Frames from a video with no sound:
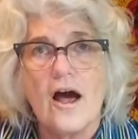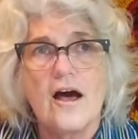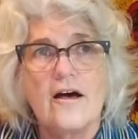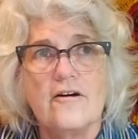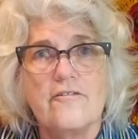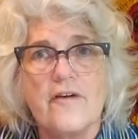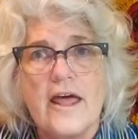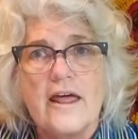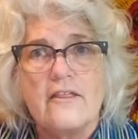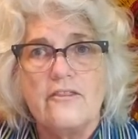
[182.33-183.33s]
of
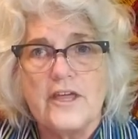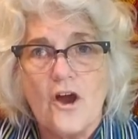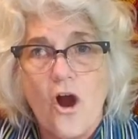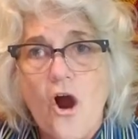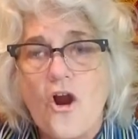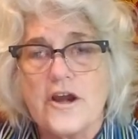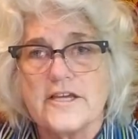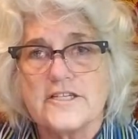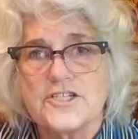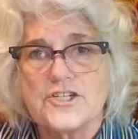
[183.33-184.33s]
the
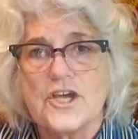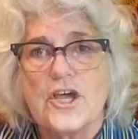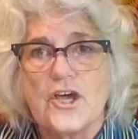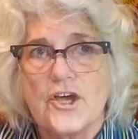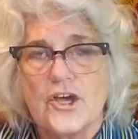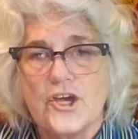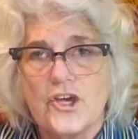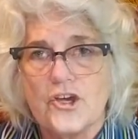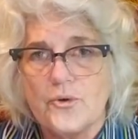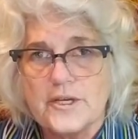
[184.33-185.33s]
artist
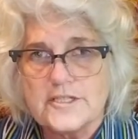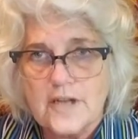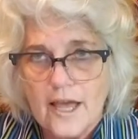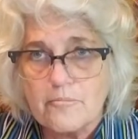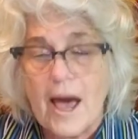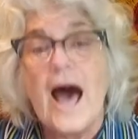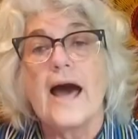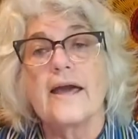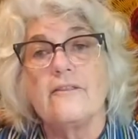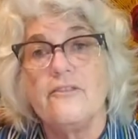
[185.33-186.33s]
who is like
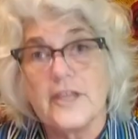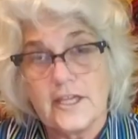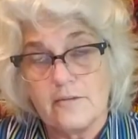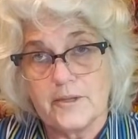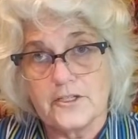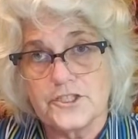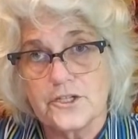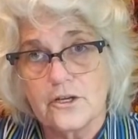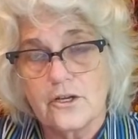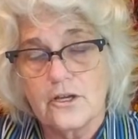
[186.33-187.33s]
behind the image.